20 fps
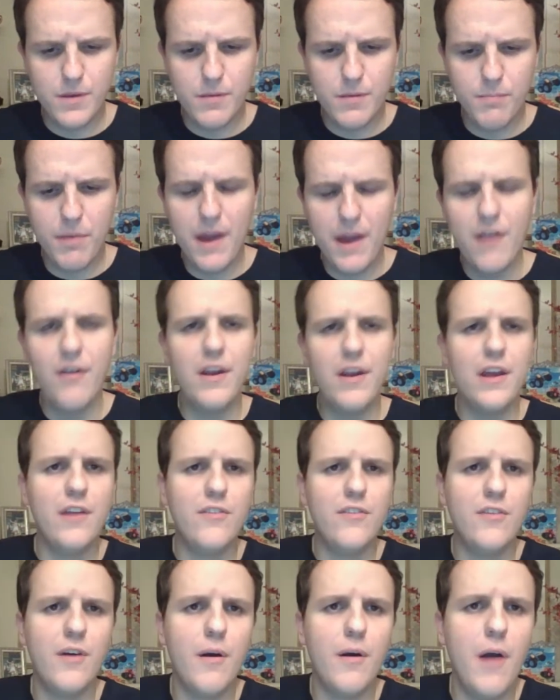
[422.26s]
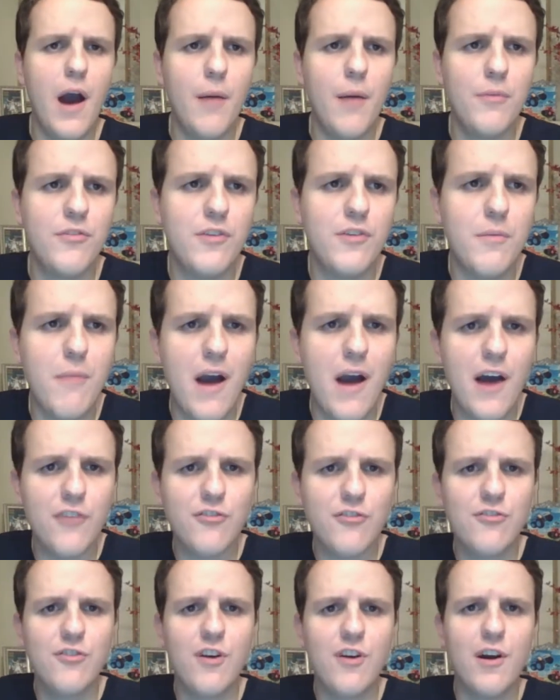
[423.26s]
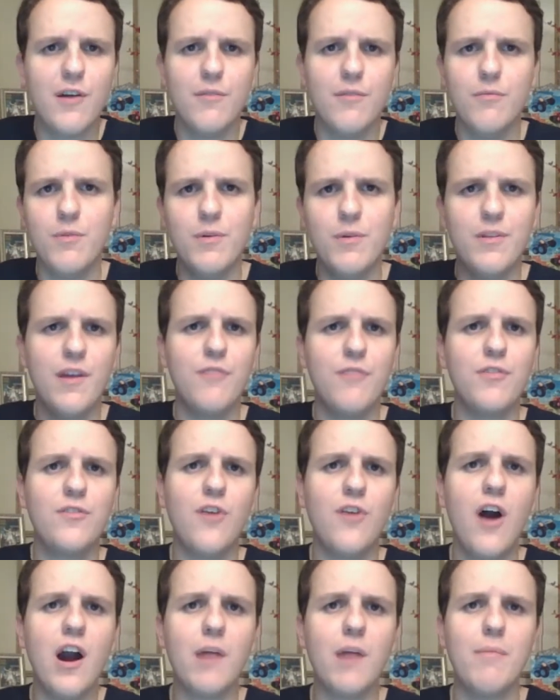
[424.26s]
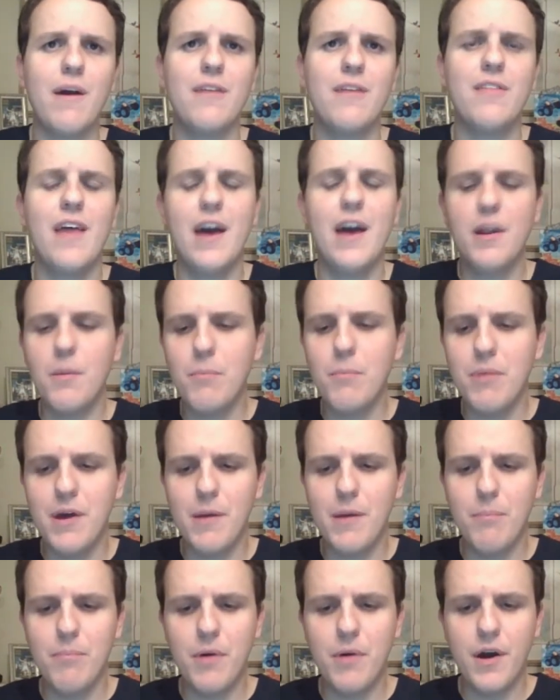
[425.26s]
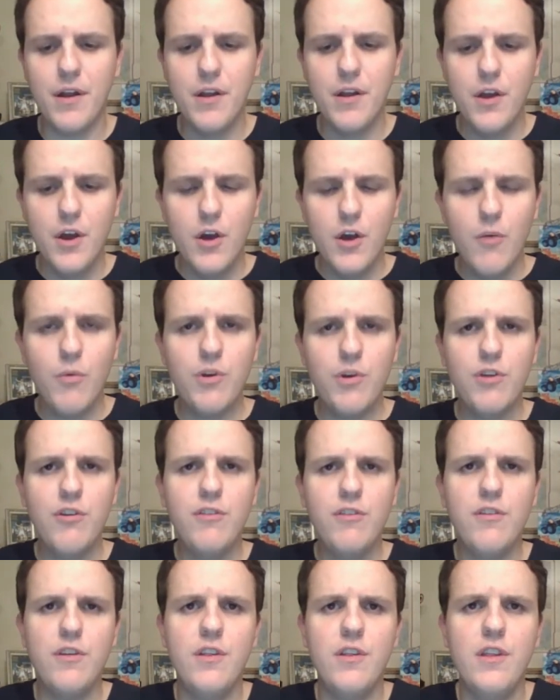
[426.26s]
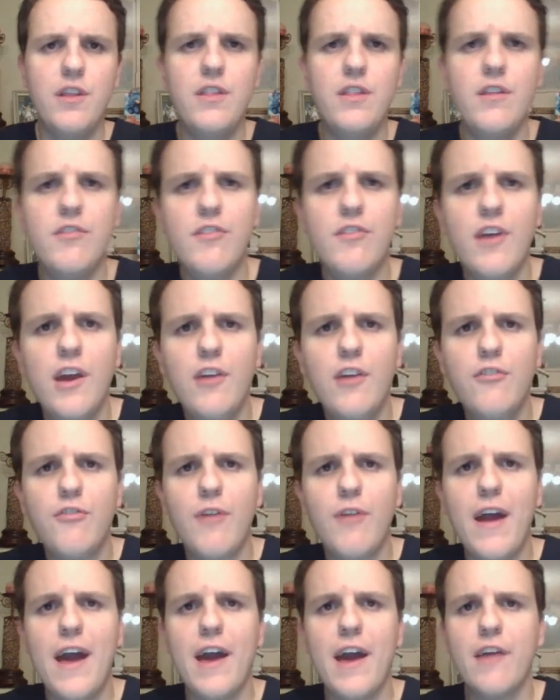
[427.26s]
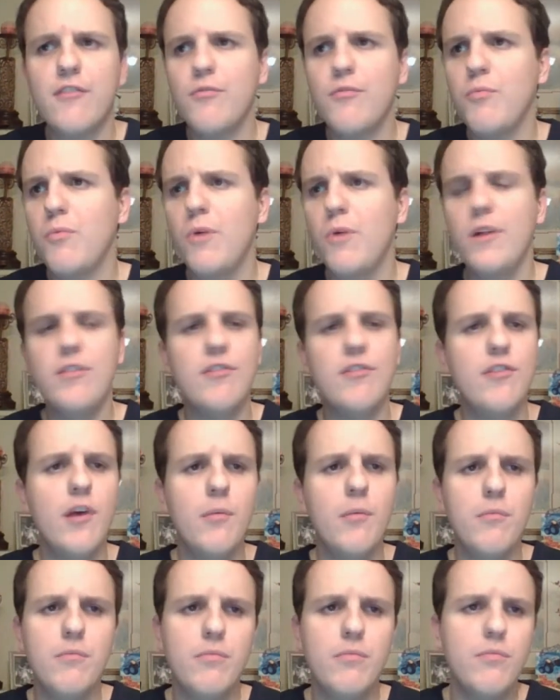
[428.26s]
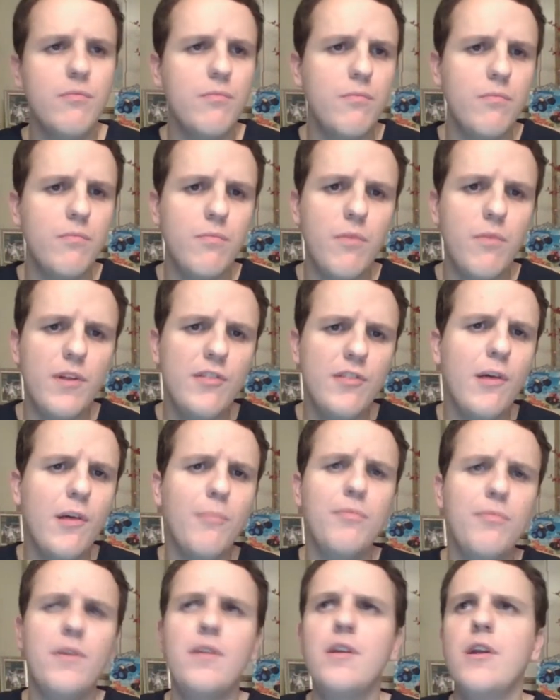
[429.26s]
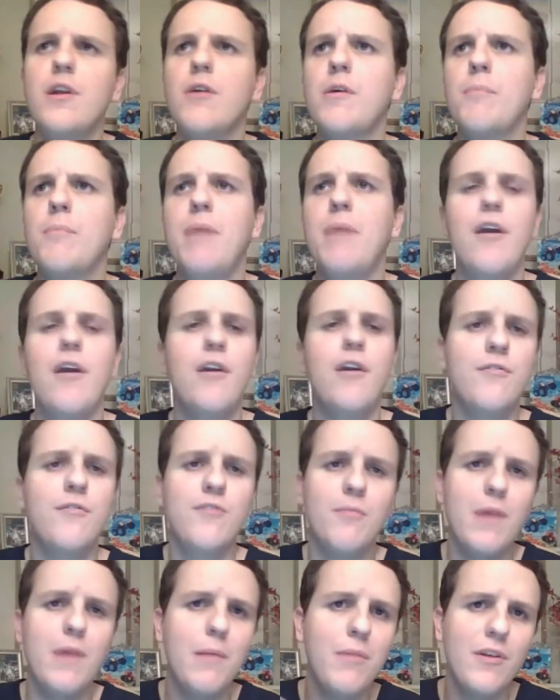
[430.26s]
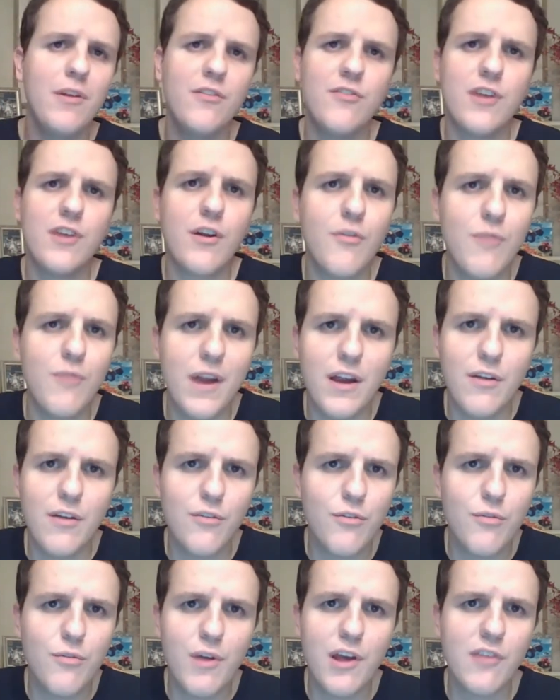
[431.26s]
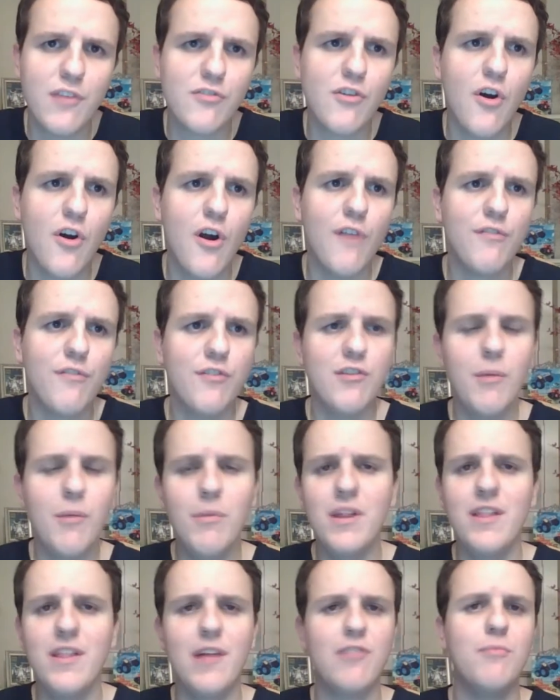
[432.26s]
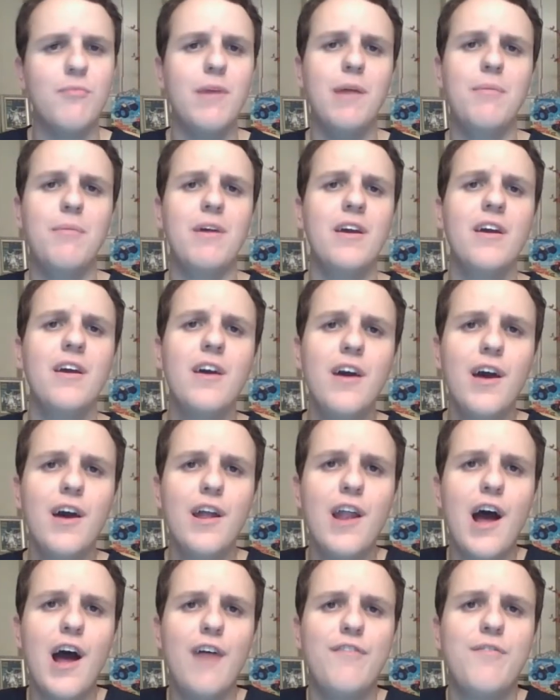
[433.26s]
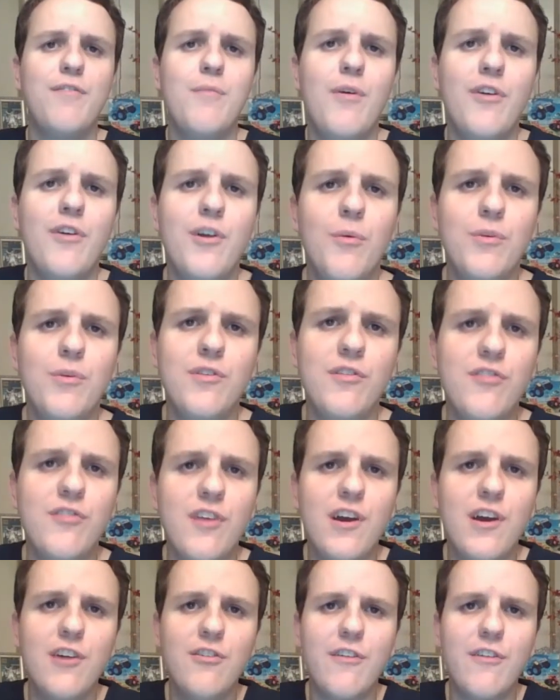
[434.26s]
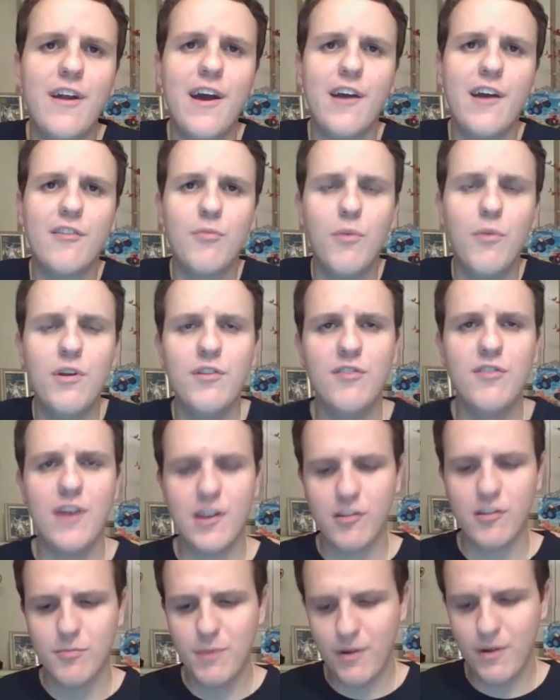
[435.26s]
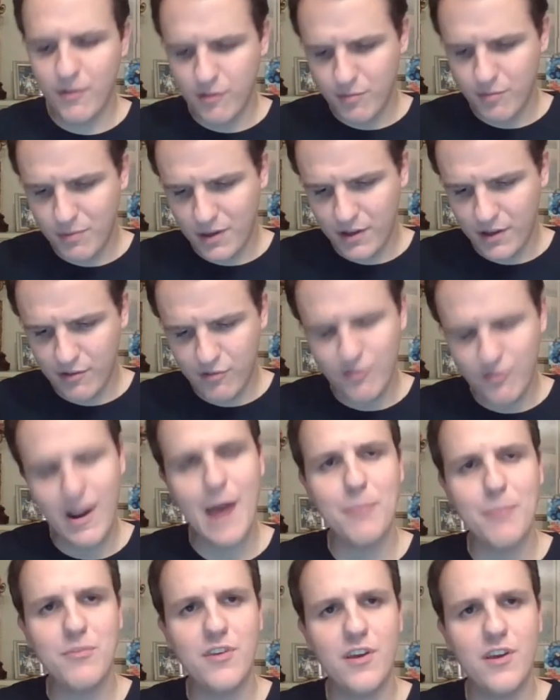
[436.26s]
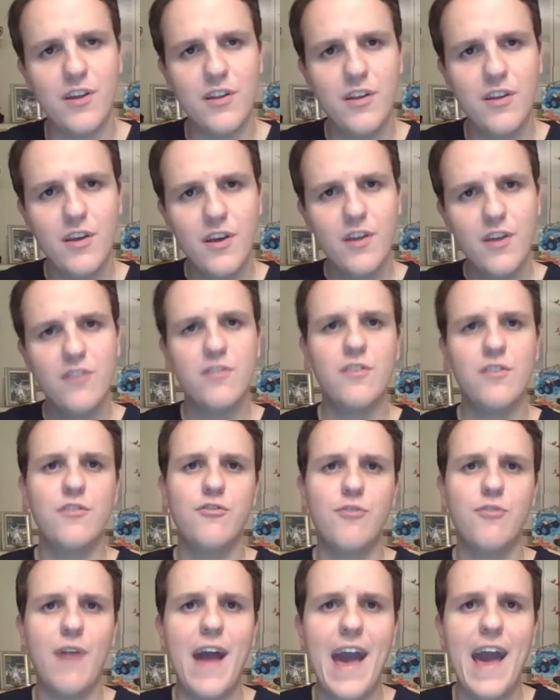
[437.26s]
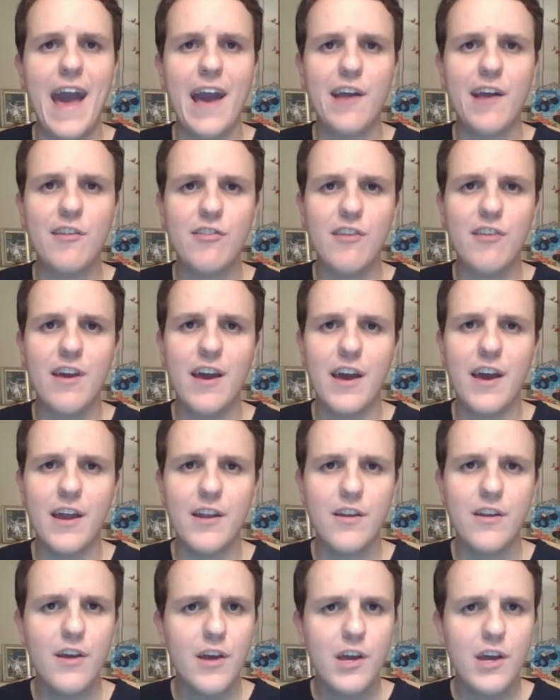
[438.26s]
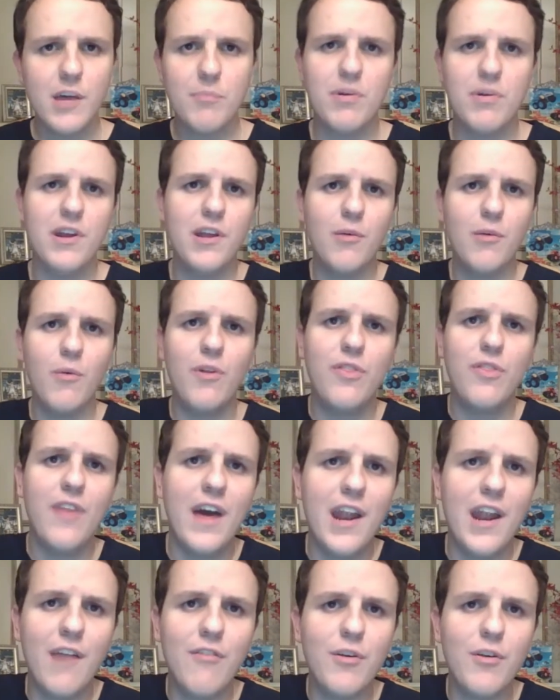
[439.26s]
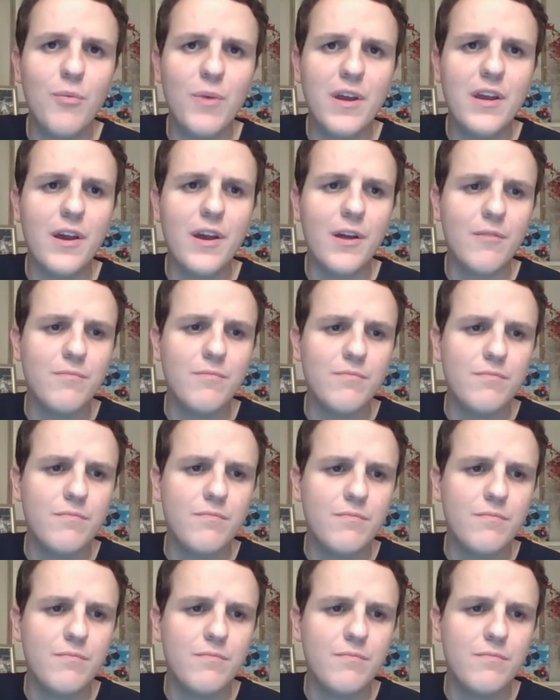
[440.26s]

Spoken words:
comparing it to obviously a monster truck, we could definitely talk about that in a bit. But when you're in the sand drags, what's something comparative to maybe it's like a regular race car for somebody that's maybe not familiar with the sand drags? What is that experience being strapped in to the drags and competing with that every weekend?